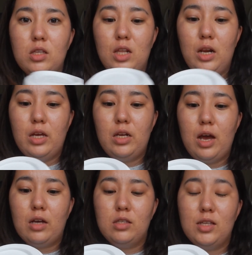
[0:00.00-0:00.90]
and the lady
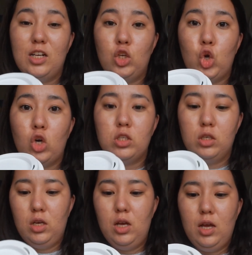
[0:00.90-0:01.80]
accidentally knocked
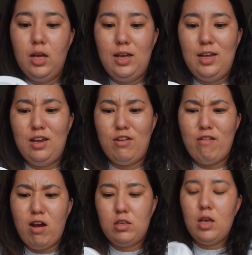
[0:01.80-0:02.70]
it and it
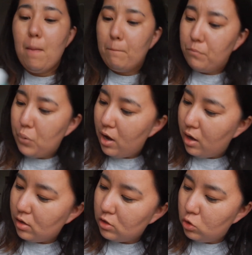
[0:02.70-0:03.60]
cracked.
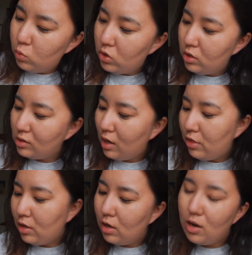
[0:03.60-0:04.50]
But to be honest, I
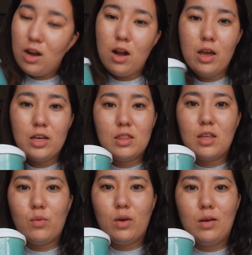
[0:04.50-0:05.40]
think I kind of like it
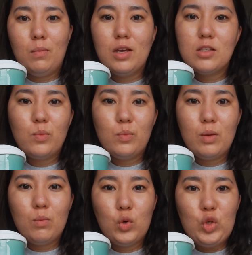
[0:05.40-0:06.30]
that way. It makes it a
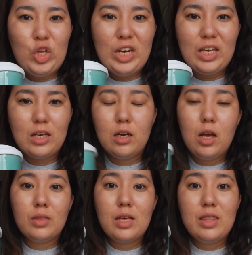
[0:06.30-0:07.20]
bit more unique.
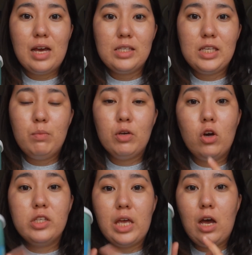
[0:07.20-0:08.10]
That said,
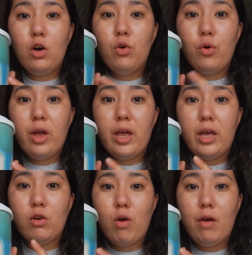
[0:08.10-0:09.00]
because they are all
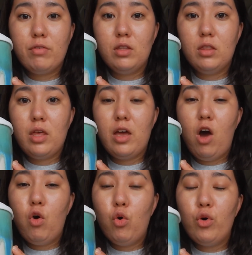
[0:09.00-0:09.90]
handcrafted, they
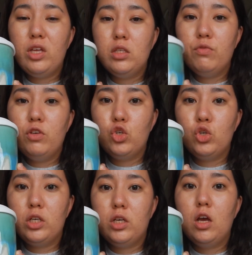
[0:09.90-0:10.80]
are all
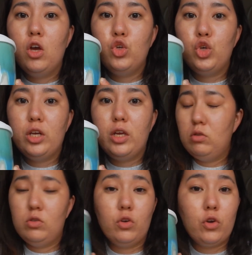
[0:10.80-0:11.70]
individually unique.
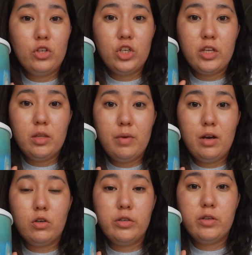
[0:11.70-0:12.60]
So go check them
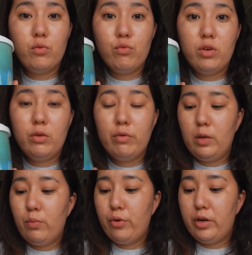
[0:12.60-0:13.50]
out because they're really,
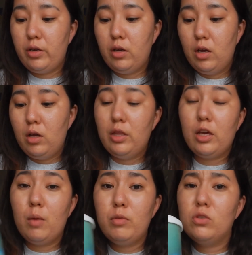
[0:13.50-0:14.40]
really pretty. They
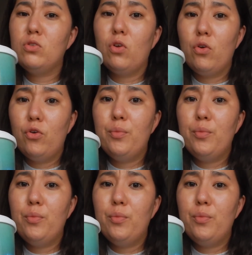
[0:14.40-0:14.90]
come in so